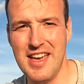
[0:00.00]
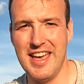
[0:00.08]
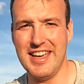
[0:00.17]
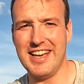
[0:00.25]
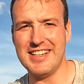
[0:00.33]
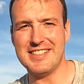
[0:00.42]

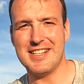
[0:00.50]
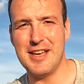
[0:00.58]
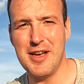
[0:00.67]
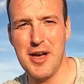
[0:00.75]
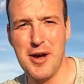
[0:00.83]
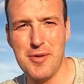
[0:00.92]
Hey guys,
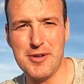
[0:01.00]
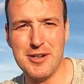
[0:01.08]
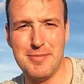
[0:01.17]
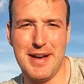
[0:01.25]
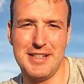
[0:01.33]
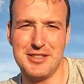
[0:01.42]

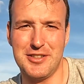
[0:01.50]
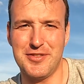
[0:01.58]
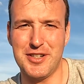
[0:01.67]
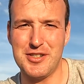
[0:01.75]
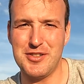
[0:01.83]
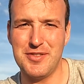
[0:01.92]
welcome back to our
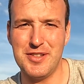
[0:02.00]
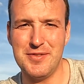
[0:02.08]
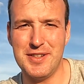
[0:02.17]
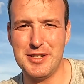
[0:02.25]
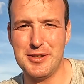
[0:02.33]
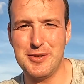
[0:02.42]
first review
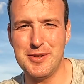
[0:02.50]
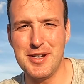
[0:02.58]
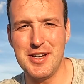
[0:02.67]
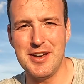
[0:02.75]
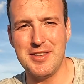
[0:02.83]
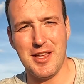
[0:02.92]
video.
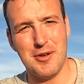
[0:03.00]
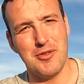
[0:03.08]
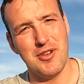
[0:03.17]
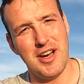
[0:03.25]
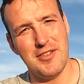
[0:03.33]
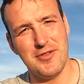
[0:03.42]
Now,
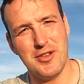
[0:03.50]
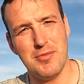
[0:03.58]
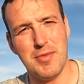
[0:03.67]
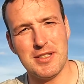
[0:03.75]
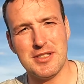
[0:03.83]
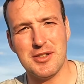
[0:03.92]
a few
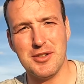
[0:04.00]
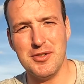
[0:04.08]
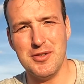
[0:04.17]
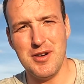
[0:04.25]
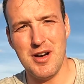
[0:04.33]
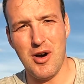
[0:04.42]
months
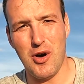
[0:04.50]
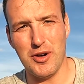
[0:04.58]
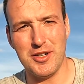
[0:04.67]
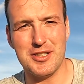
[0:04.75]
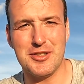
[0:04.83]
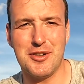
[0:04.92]
ago,
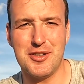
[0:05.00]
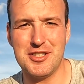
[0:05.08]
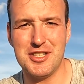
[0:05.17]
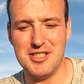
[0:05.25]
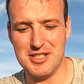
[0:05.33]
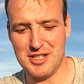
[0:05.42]

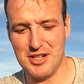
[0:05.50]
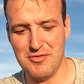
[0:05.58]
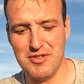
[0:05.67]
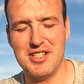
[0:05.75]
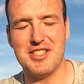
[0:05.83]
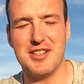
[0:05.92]
OrcaTorches
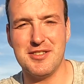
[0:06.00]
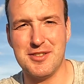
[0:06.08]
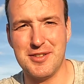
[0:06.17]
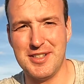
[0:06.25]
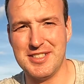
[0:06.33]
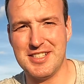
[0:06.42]
reached out
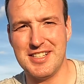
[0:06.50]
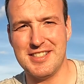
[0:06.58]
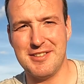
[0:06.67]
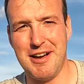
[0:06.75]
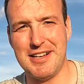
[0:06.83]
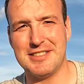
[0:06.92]
to us
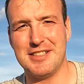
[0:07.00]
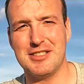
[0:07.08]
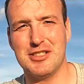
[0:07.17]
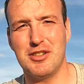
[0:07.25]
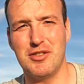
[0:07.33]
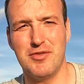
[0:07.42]
to ask us
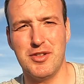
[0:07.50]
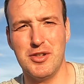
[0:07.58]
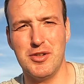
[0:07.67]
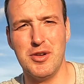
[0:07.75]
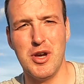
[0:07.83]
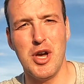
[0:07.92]
to
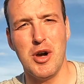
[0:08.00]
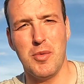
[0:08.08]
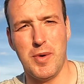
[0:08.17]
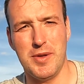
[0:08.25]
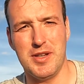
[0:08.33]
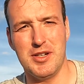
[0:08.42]
review
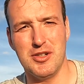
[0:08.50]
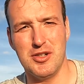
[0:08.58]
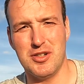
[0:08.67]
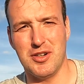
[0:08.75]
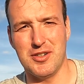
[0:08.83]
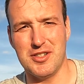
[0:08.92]
one of their new
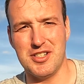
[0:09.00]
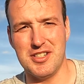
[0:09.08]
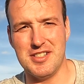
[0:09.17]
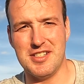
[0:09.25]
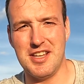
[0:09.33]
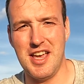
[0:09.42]

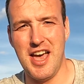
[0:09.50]
torches,